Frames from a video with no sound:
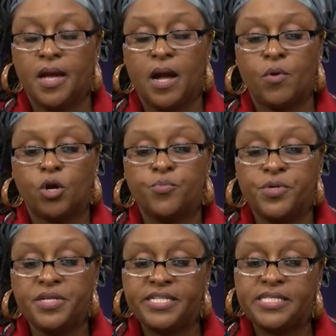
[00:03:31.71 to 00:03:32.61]
our
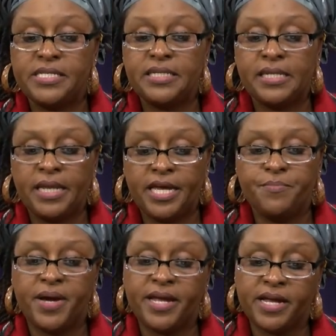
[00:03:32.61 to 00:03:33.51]
community,
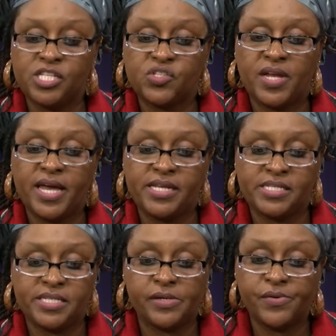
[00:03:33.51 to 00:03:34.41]
led by Councillor
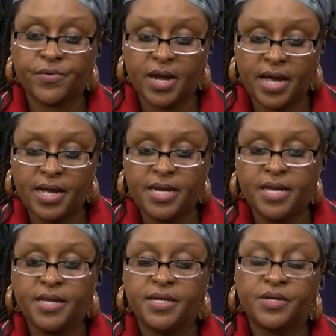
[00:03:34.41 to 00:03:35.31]
Estelle Rudd,
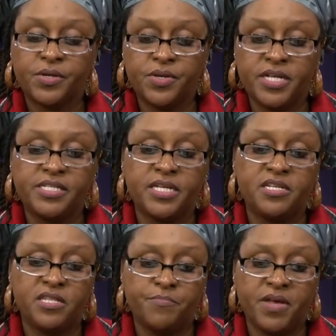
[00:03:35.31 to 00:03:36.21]

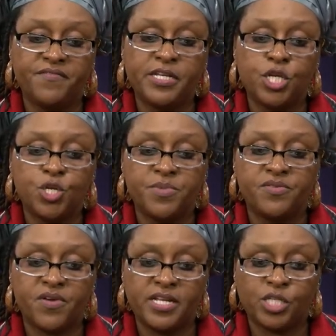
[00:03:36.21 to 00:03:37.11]
created the Beverly
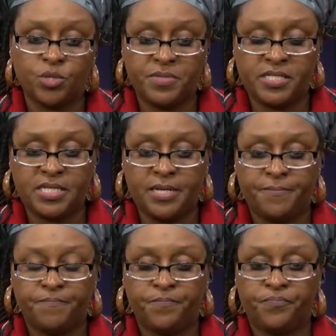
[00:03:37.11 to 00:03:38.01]
Human Rights Committee,
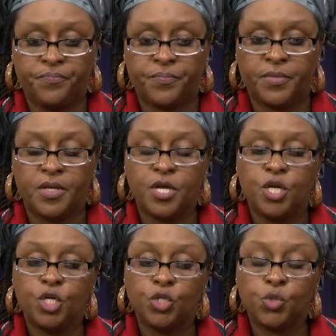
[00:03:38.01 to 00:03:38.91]

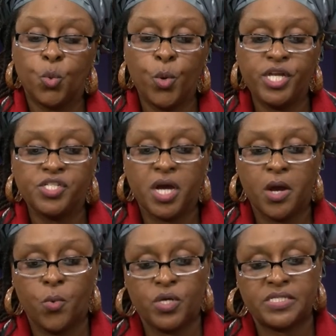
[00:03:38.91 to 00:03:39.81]
to which
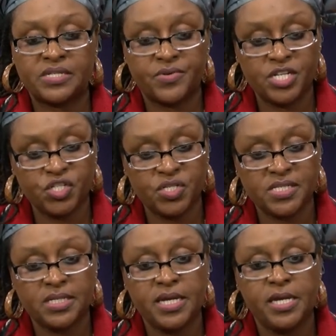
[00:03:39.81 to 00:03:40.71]
I was
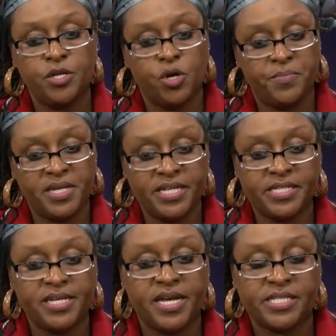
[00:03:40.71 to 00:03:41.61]
graciously
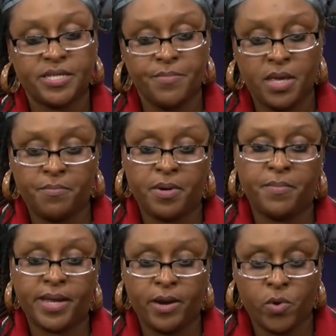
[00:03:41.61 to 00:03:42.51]
nominated as a member
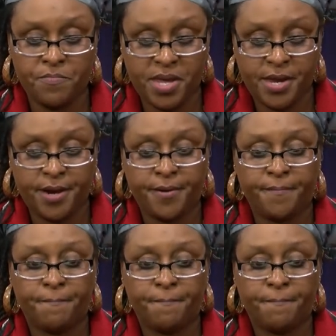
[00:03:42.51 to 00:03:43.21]
by our mayor.